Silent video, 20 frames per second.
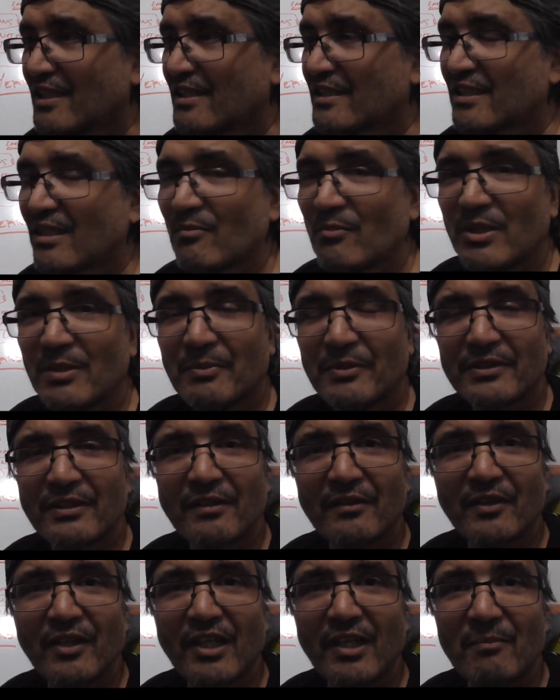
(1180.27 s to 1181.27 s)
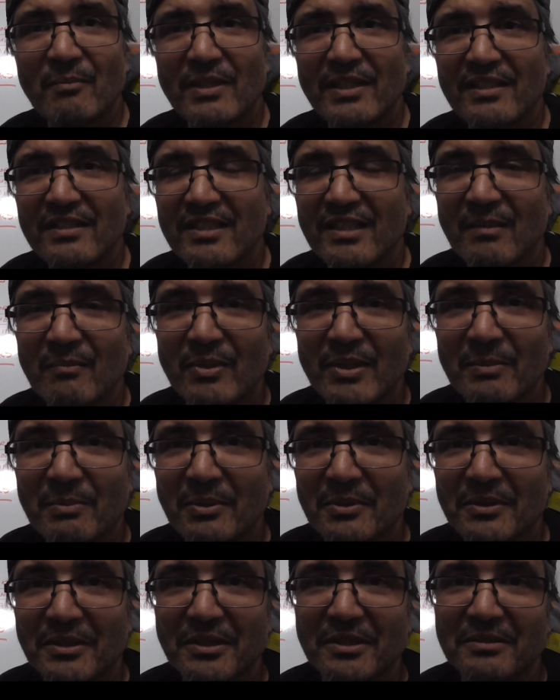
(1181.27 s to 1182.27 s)
some people don't like me, and some
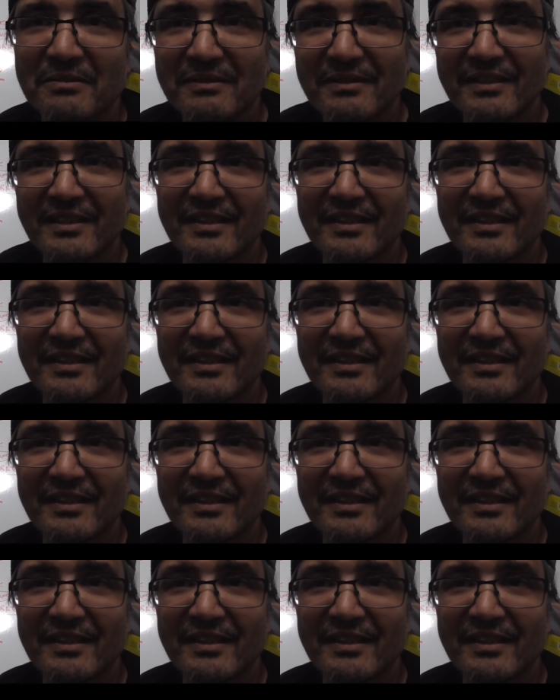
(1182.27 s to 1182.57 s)
people do.